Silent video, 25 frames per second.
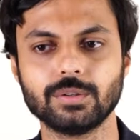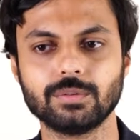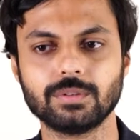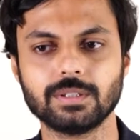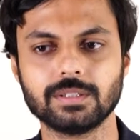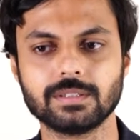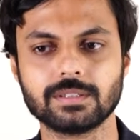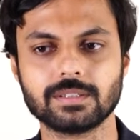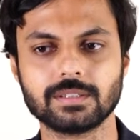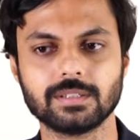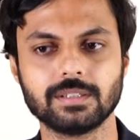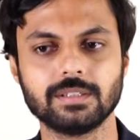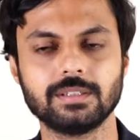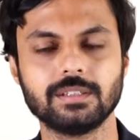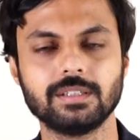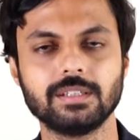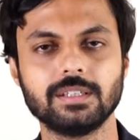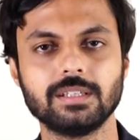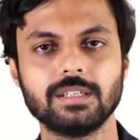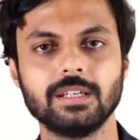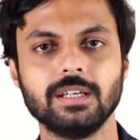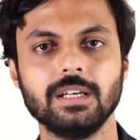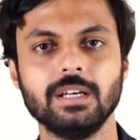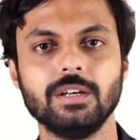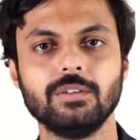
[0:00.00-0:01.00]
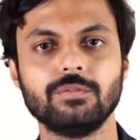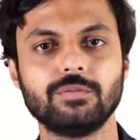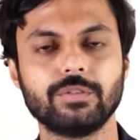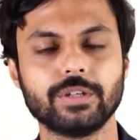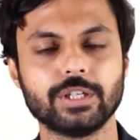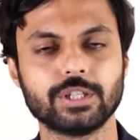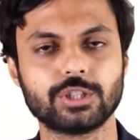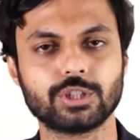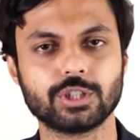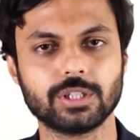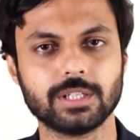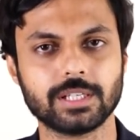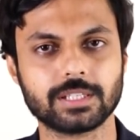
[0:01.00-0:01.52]
can see the
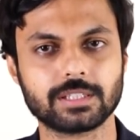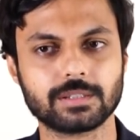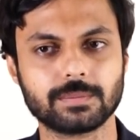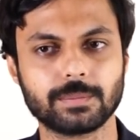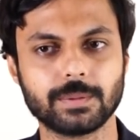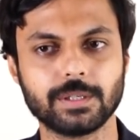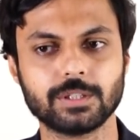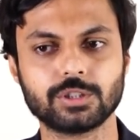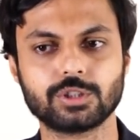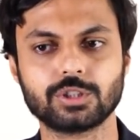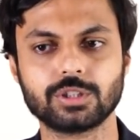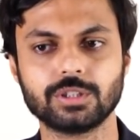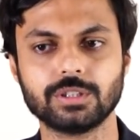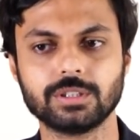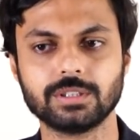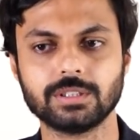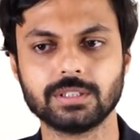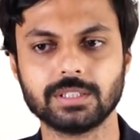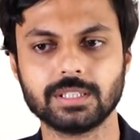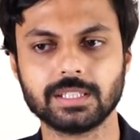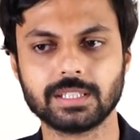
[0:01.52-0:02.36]
facial expression,